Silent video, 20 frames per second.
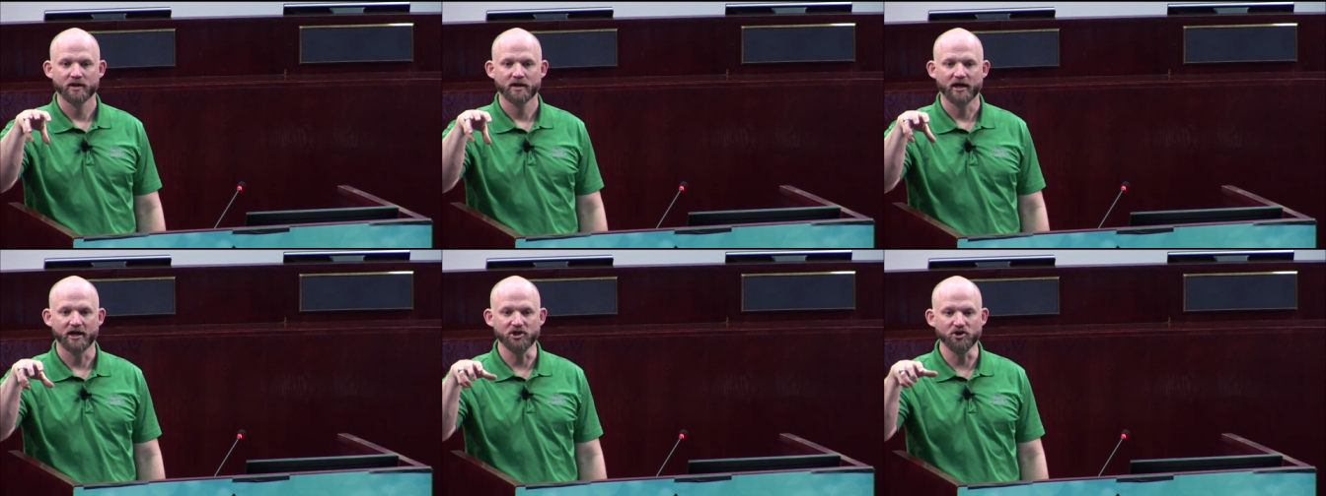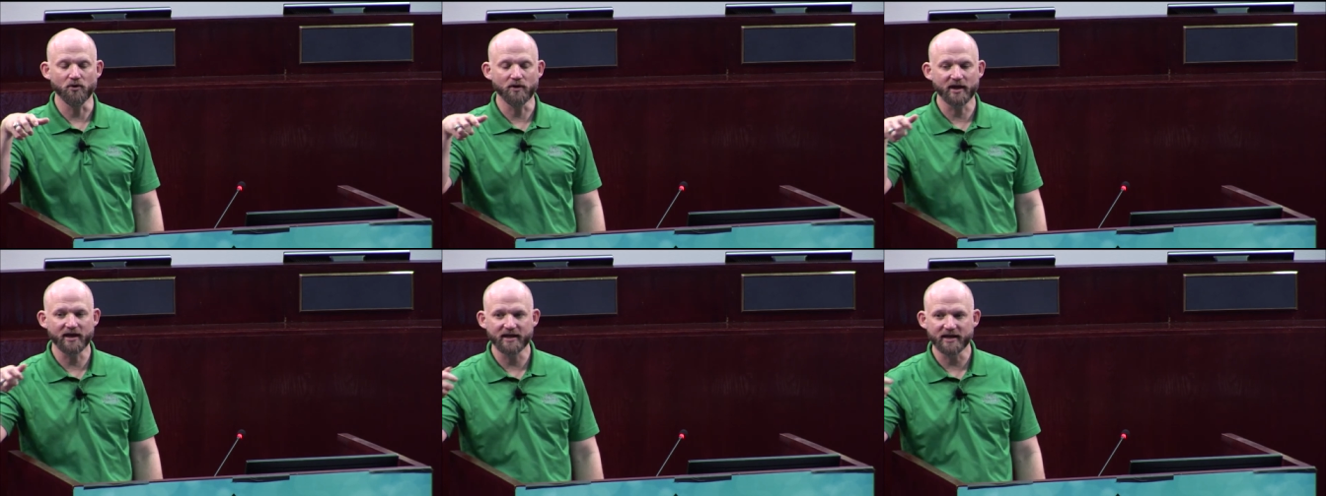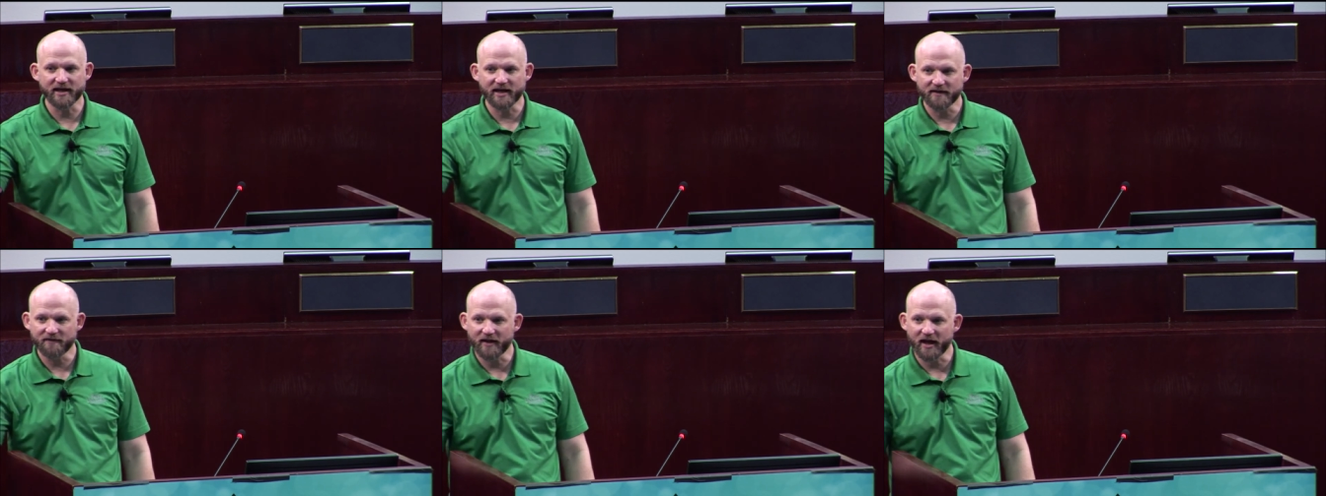And you can
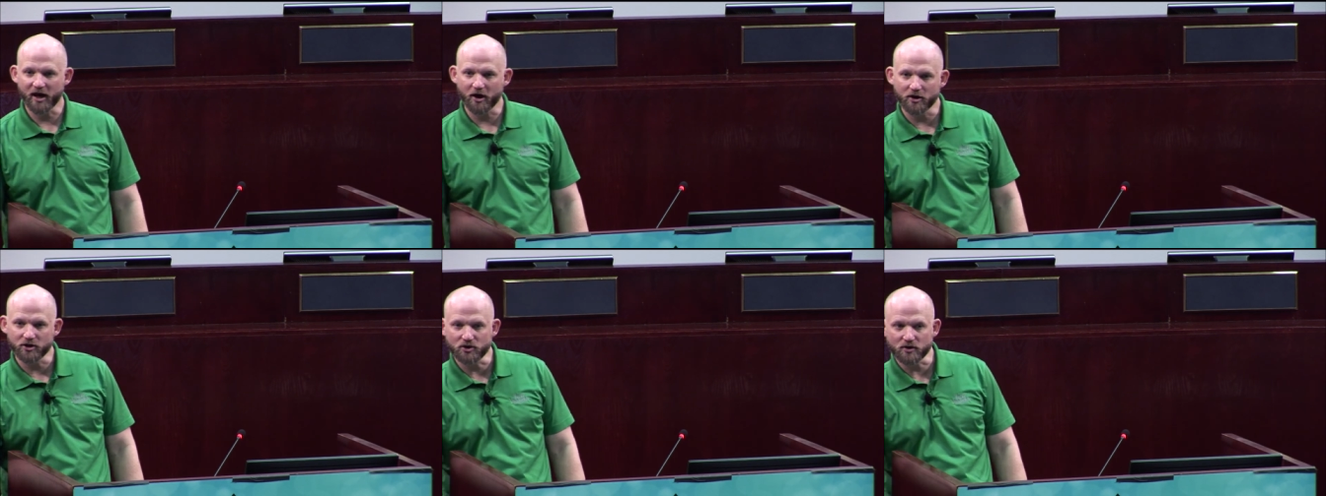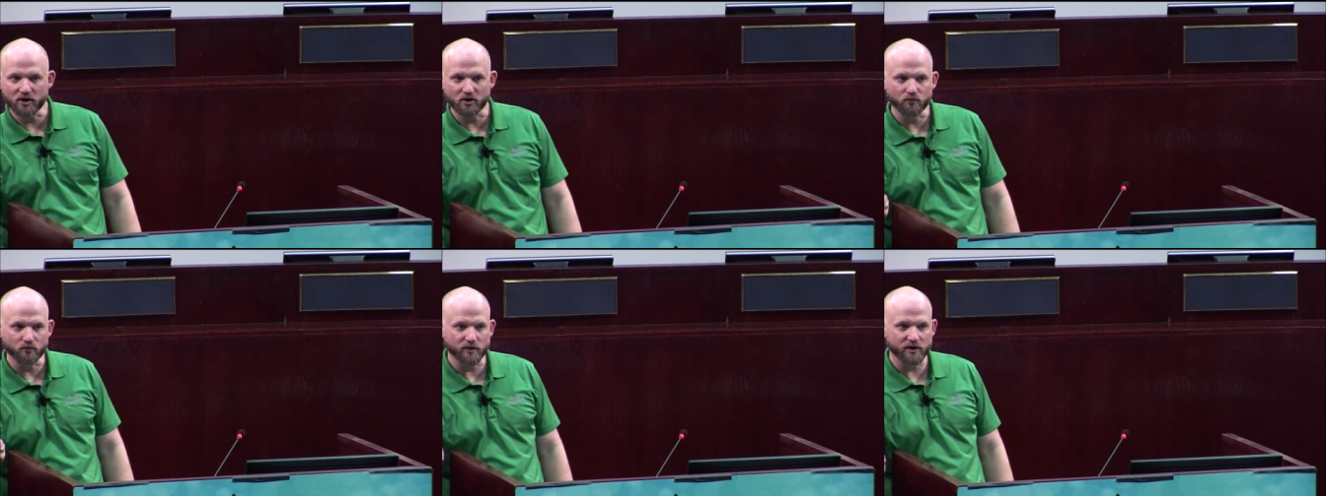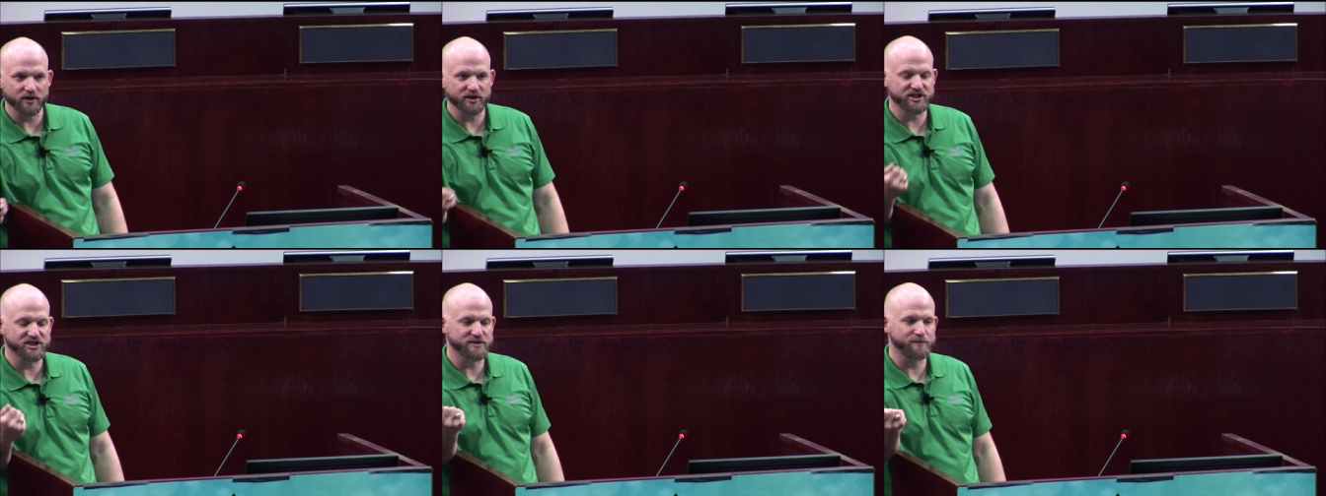get in there and you can
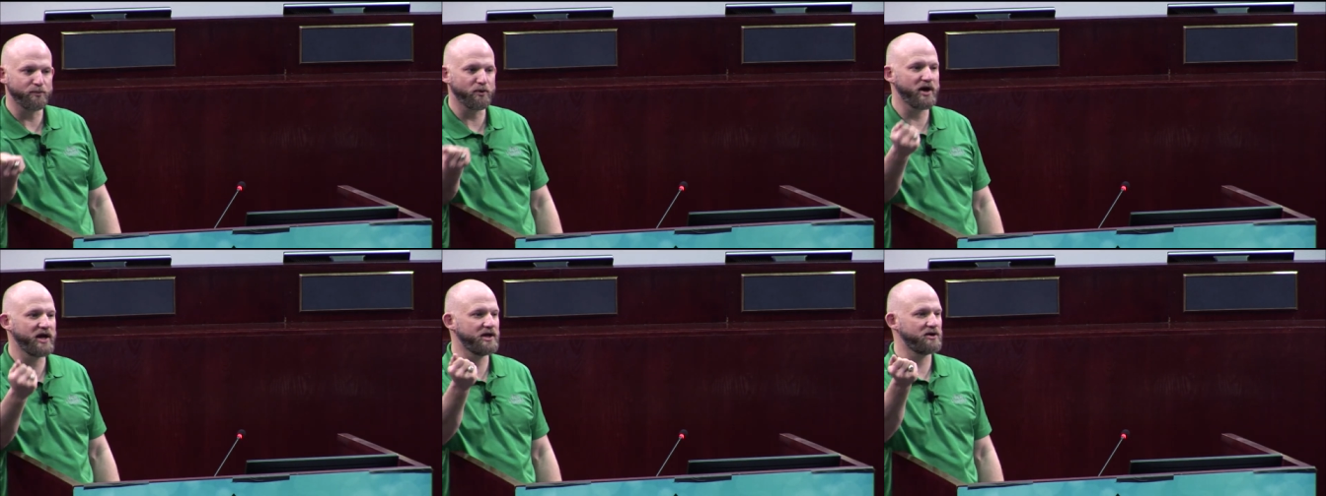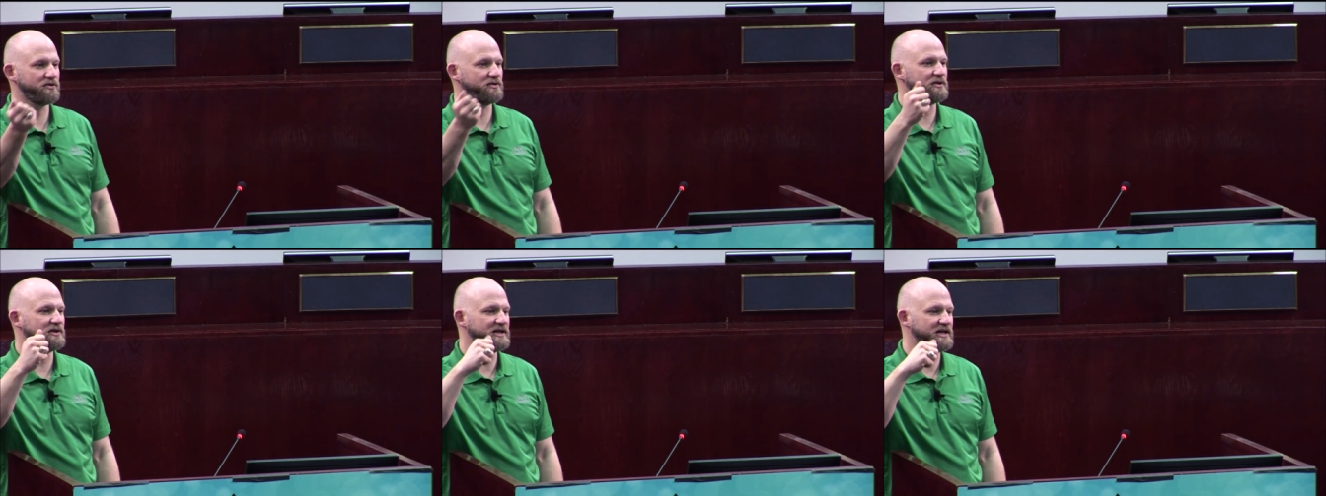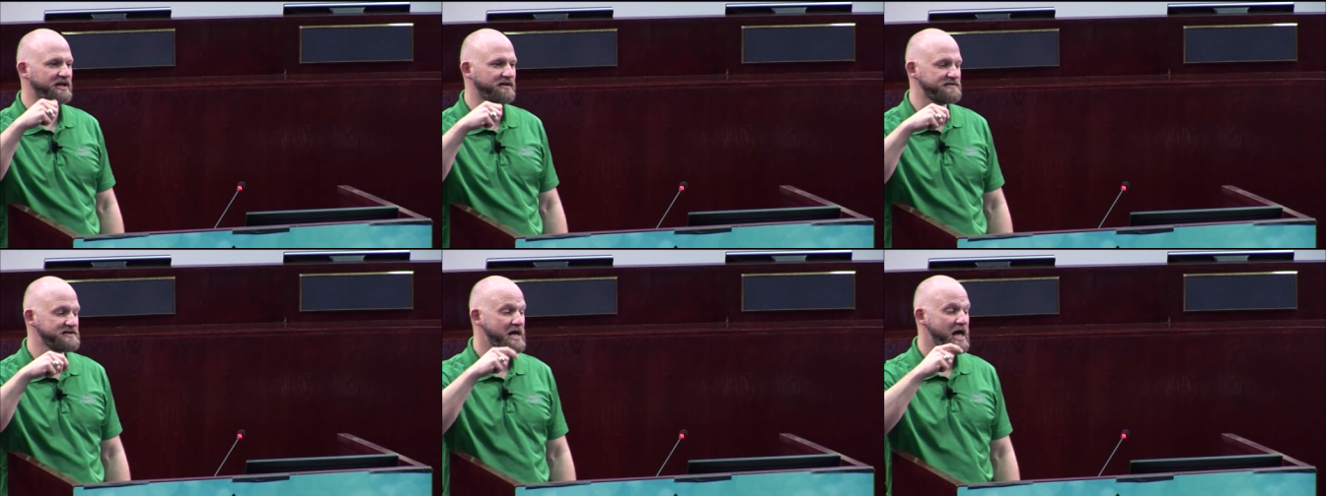really spray under the
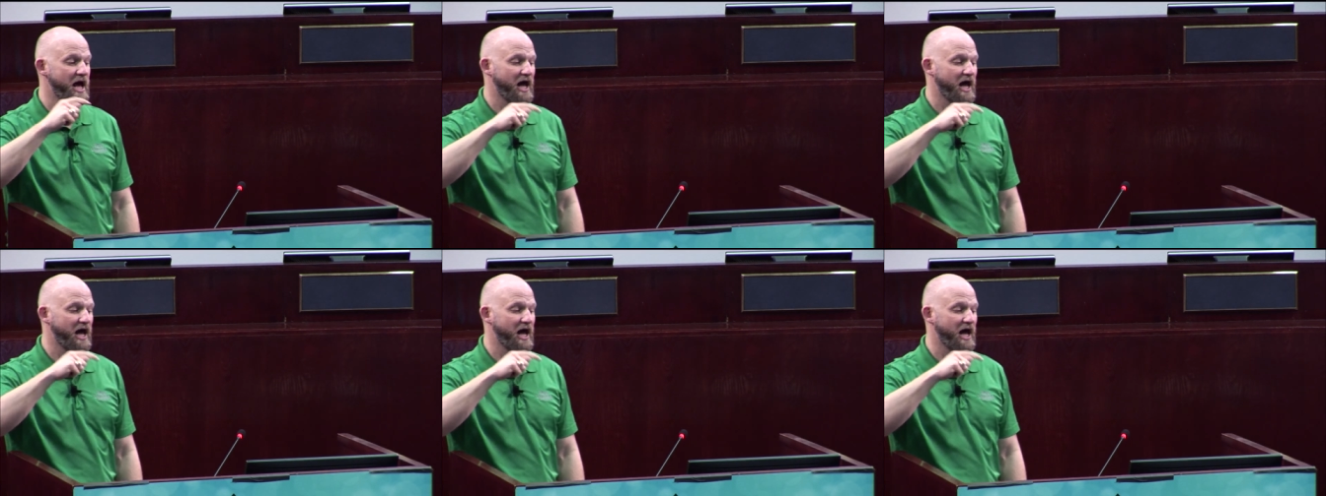leaves.